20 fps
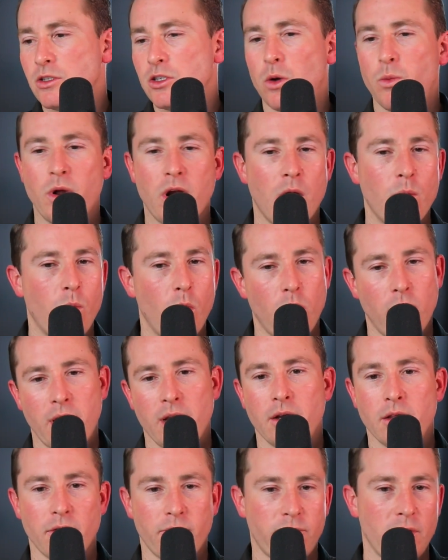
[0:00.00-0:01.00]
So when I walk
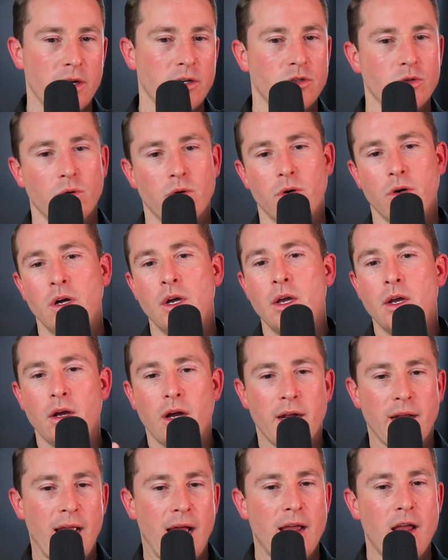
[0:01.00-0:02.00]
into the front door,
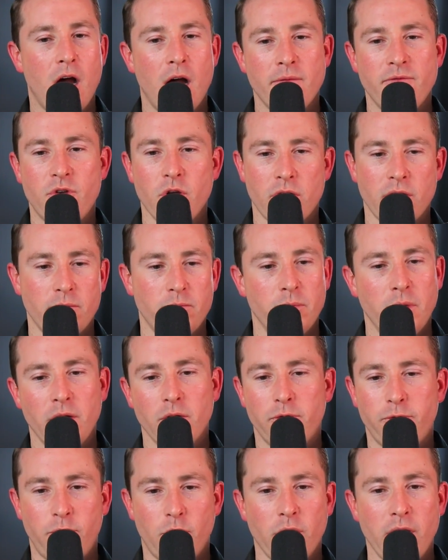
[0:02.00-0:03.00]
okay, I've got a
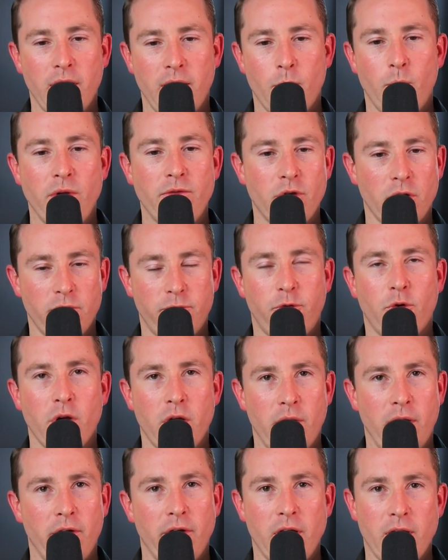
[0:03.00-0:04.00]
little foyer. We've got a
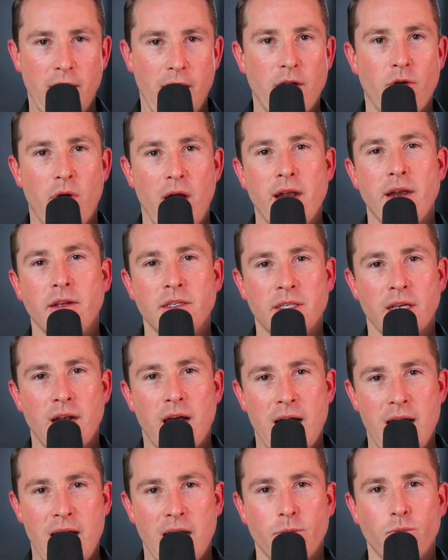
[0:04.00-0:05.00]
foyer area. Okay, great. Is it
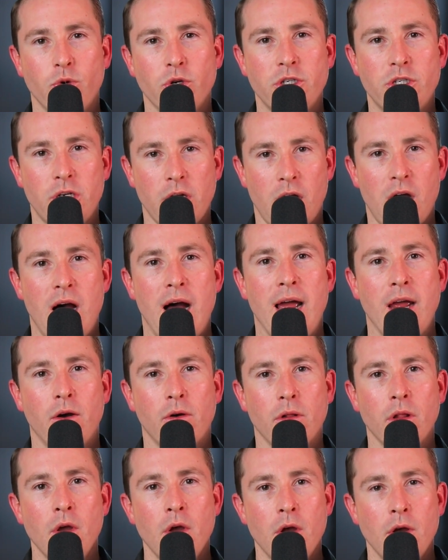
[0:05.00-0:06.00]
hardwood,
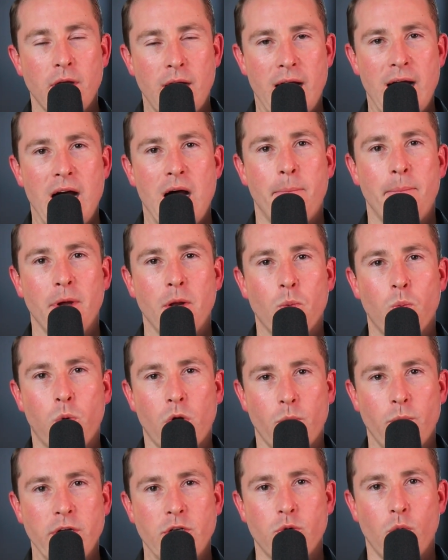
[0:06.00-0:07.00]
tile, carpet?
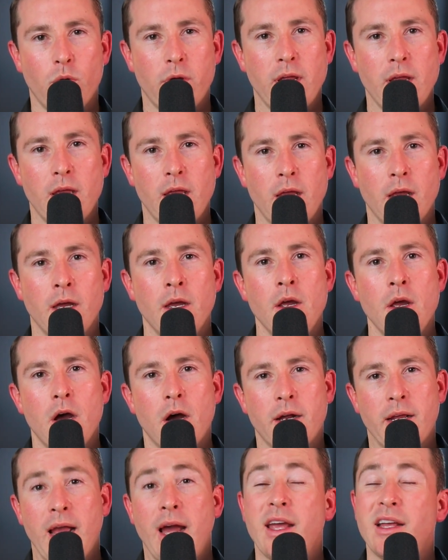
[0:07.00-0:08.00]
What are we talking here?
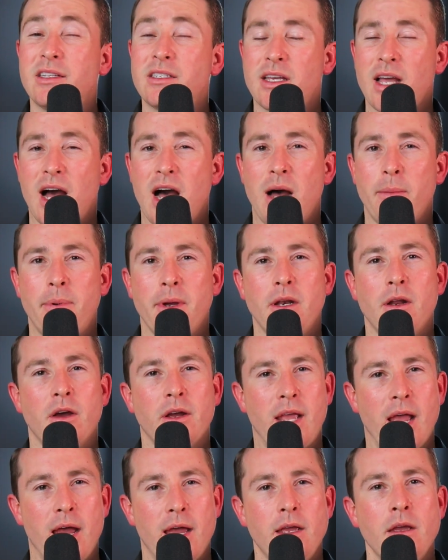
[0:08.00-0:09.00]
Okay, it's carpet.
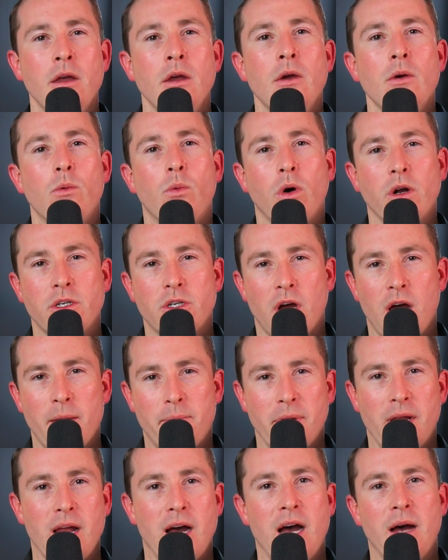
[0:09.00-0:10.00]
Okay, what
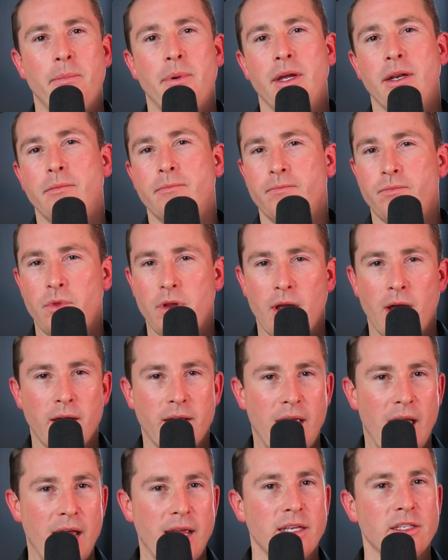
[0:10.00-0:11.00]
type of carpet?
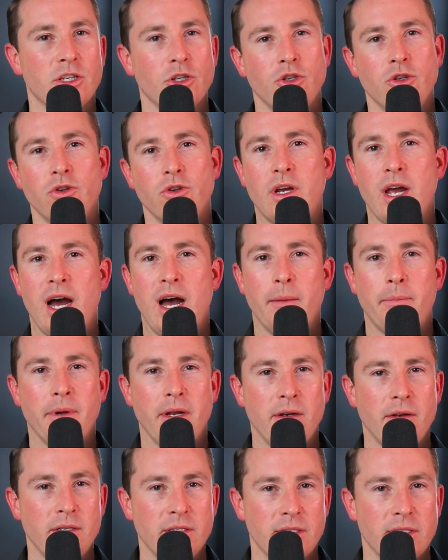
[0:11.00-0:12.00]
Okay, is it new
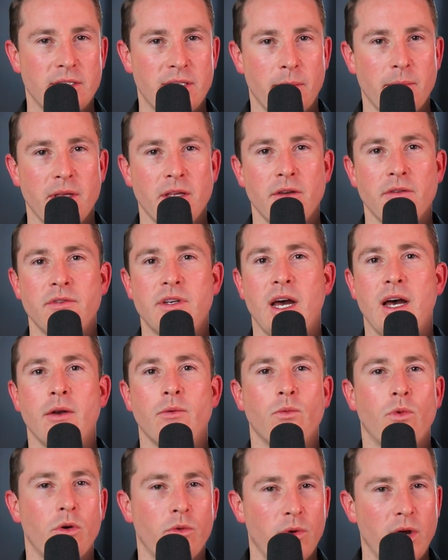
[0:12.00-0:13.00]
carpet? Is it something that you've
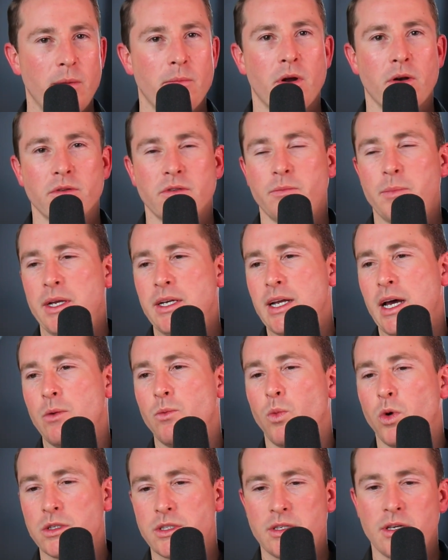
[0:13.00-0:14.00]
done? What remodels have been
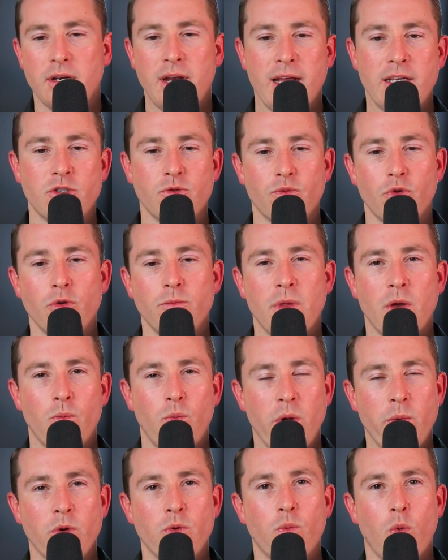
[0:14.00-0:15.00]
done? What's your next room that
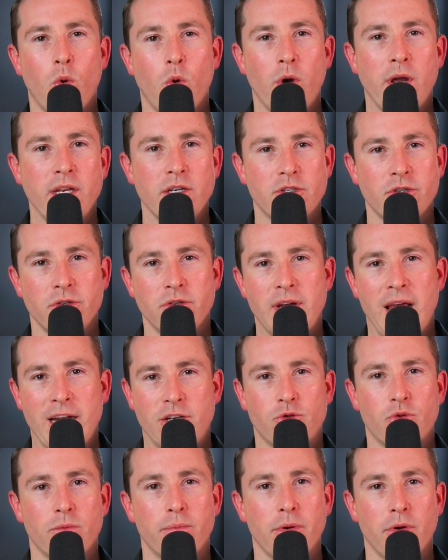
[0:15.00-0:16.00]
we would walk into?
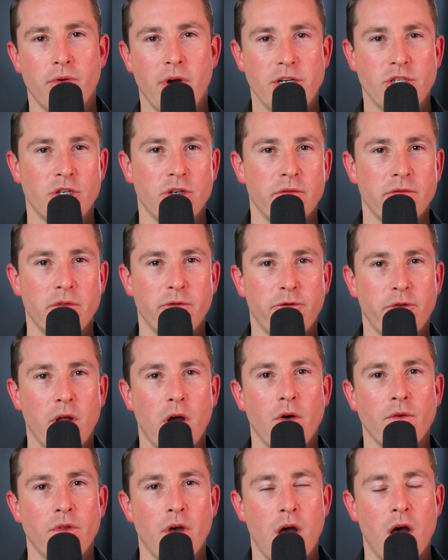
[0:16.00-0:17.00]
Natural progression of the
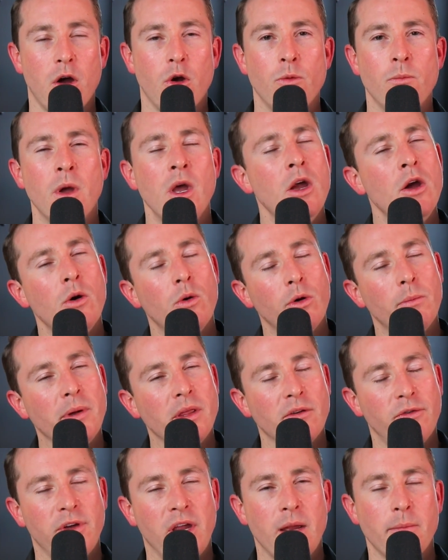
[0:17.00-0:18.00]
flow of the home would be
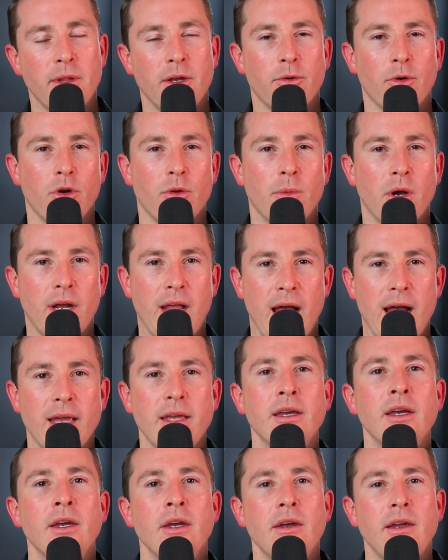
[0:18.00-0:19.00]
the family room.
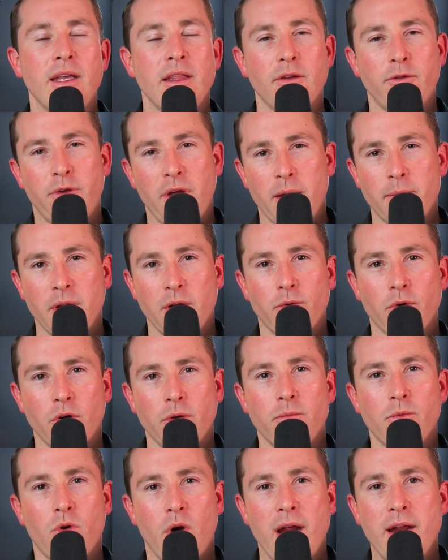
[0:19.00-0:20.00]
Okay, in the family
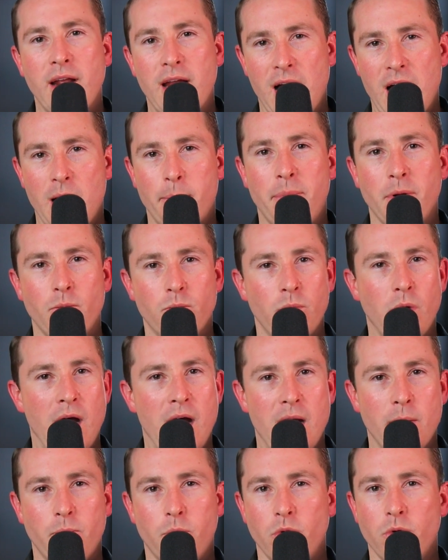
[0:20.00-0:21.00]
room, great carpet,
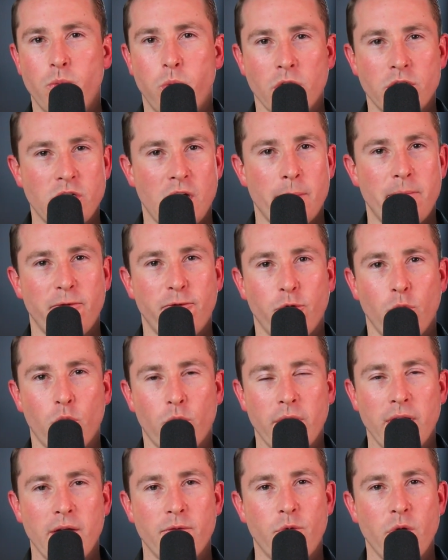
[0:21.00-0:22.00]
hardwood. What type of
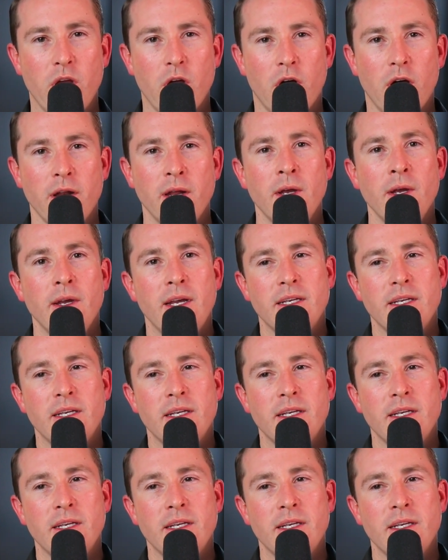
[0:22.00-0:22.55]
flooring have we got?